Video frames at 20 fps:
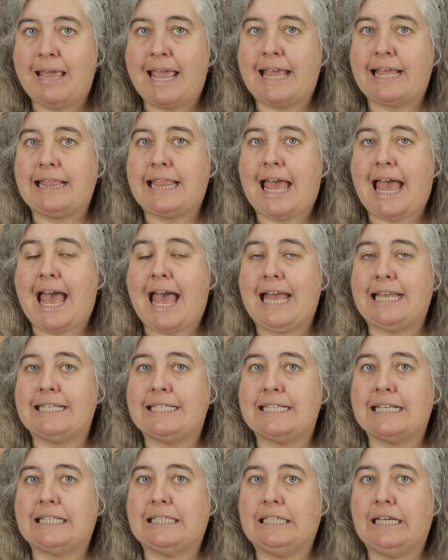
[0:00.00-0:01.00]
make
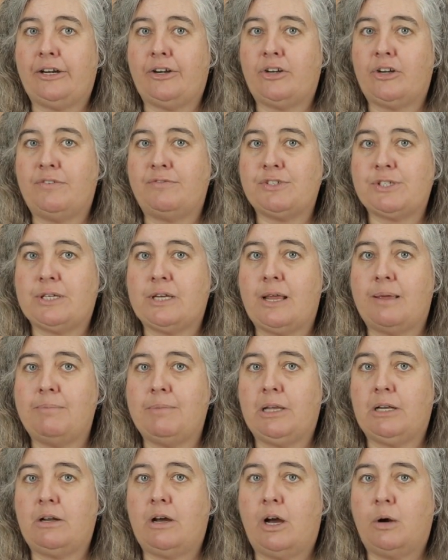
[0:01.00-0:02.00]
that declarative
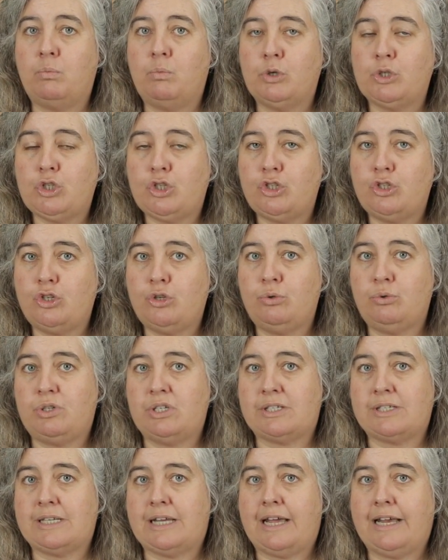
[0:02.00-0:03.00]
statement on what you do
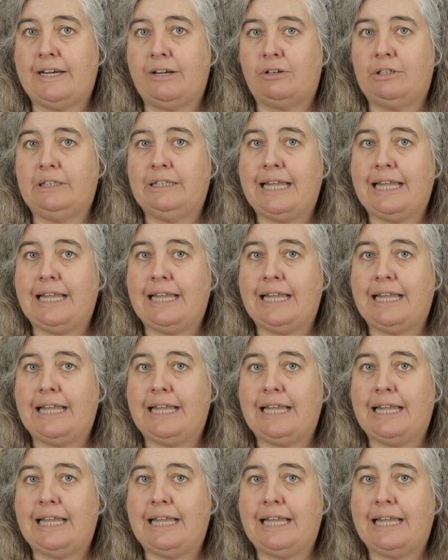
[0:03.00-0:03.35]
desire.